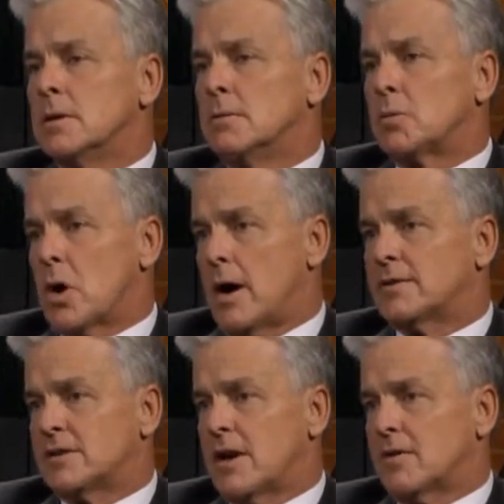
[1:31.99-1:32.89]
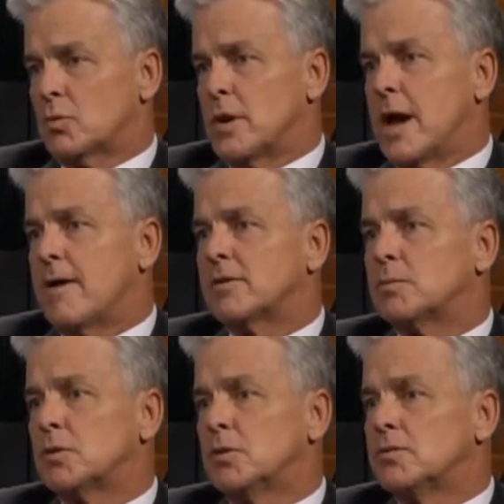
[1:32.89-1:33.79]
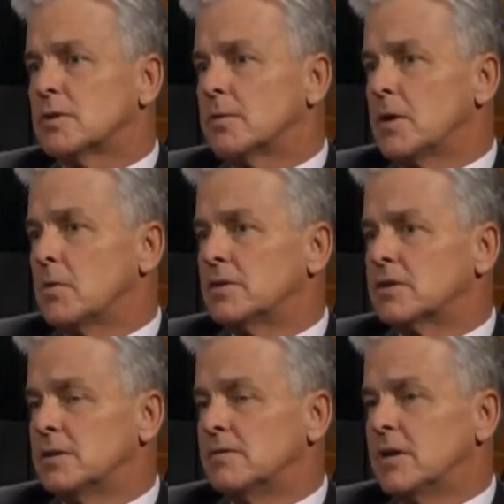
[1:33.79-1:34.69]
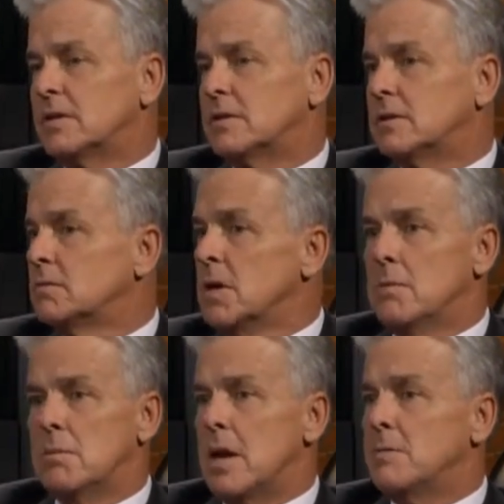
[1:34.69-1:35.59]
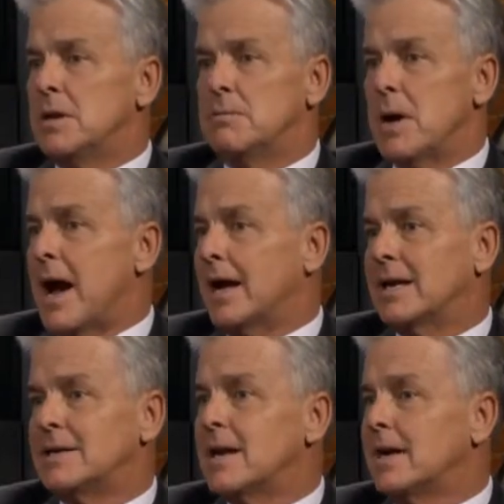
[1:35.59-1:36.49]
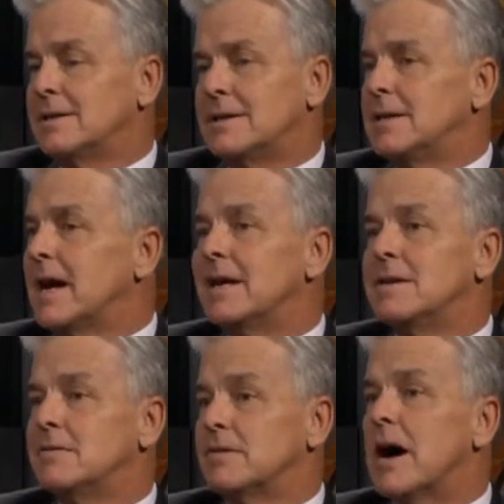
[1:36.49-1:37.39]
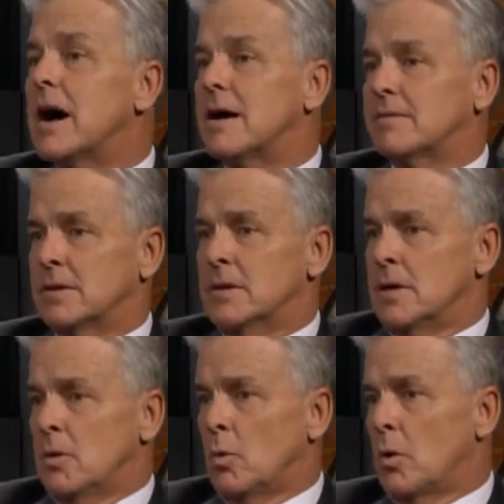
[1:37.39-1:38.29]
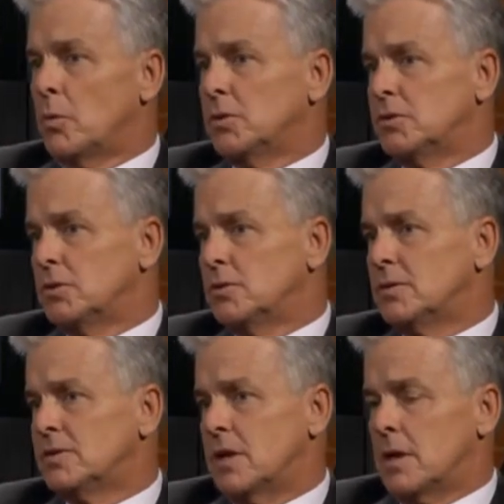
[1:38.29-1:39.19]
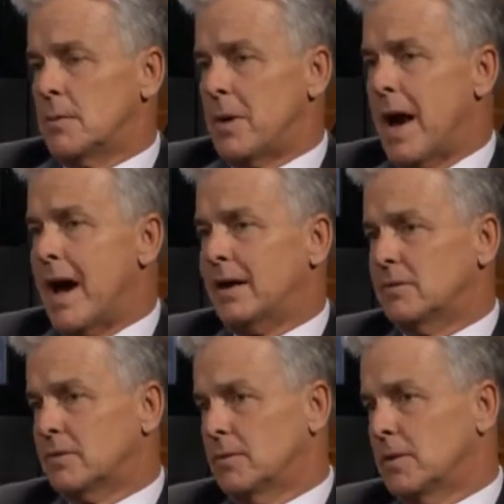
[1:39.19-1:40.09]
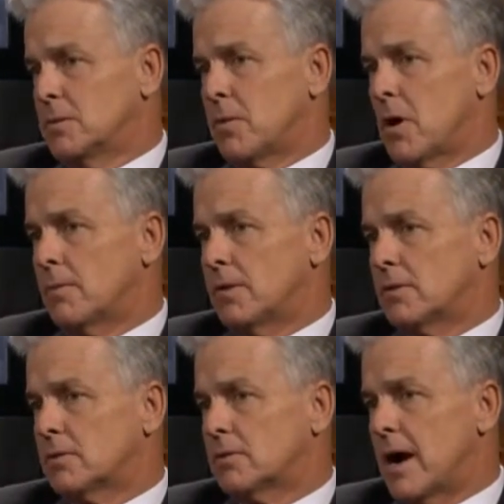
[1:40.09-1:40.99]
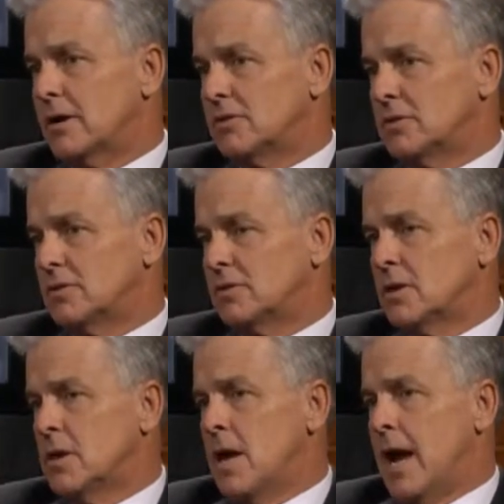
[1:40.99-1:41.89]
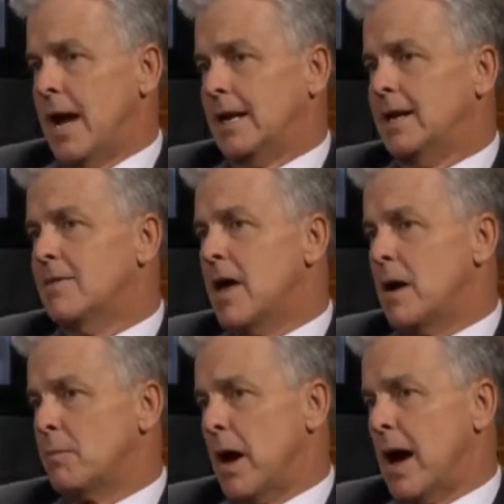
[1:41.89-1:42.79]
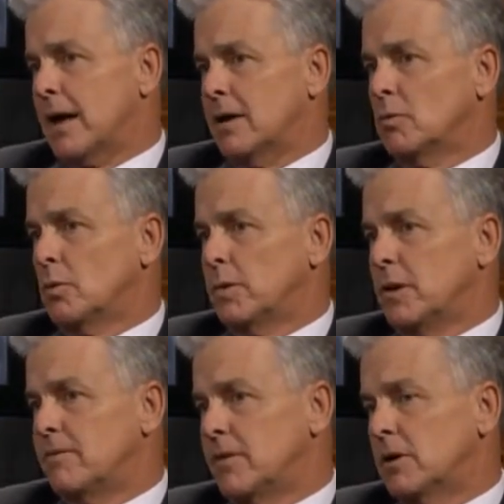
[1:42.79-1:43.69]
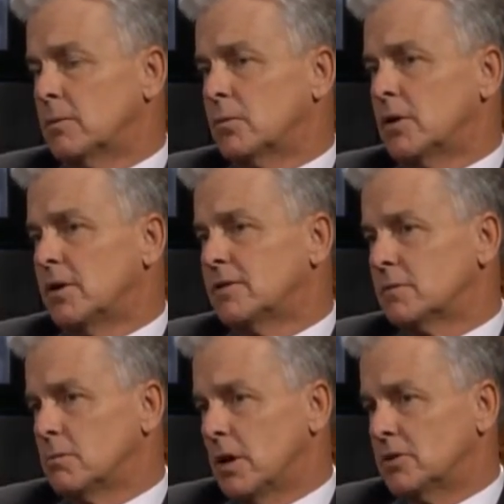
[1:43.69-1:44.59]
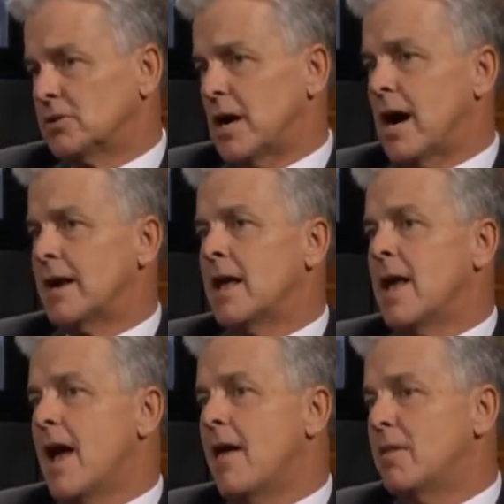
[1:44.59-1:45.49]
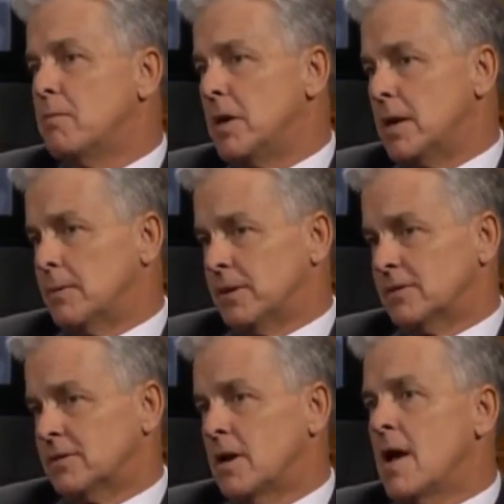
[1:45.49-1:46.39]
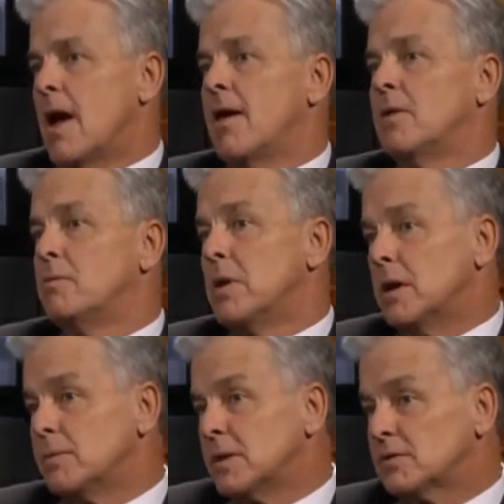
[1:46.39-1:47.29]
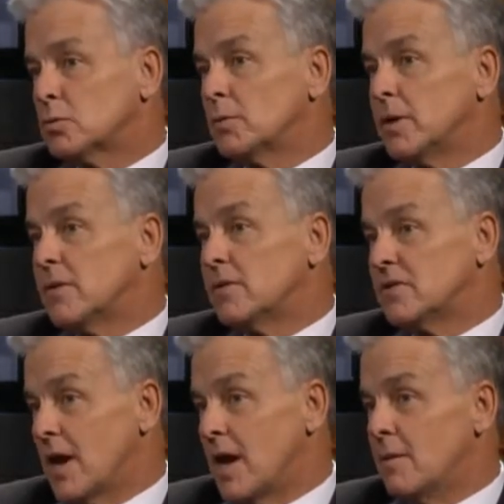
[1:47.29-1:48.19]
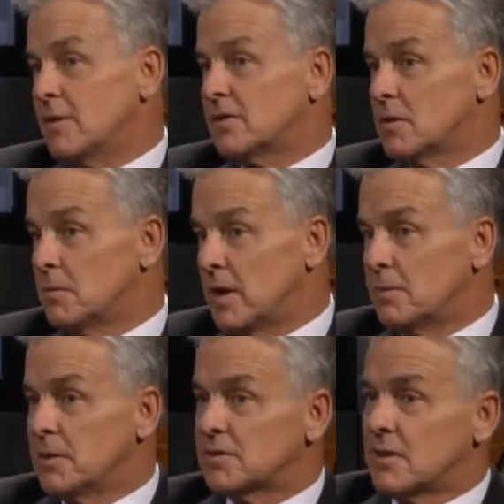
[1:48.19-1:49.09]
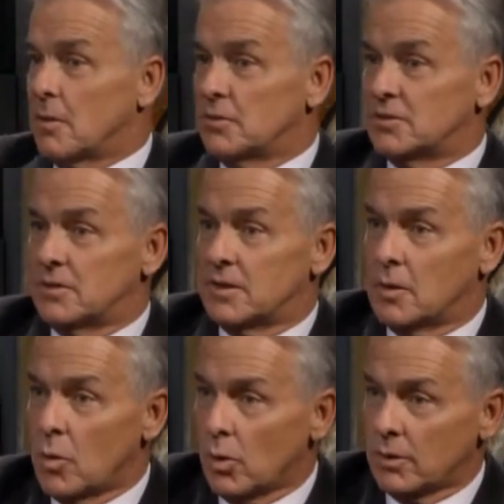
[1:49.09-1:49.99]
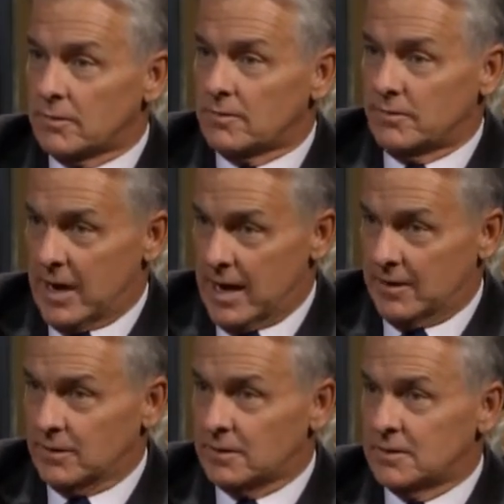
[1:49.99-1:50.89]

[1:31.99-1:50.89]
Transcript: process. We have to prove somebody was convicted maybe back in 1995. What we'll do is get a packet from the Department of Corrections, and in that packet will be fingerprints, mugshot, and the mittimus. And the mittimus will be the same as the mittimus that was in the court file.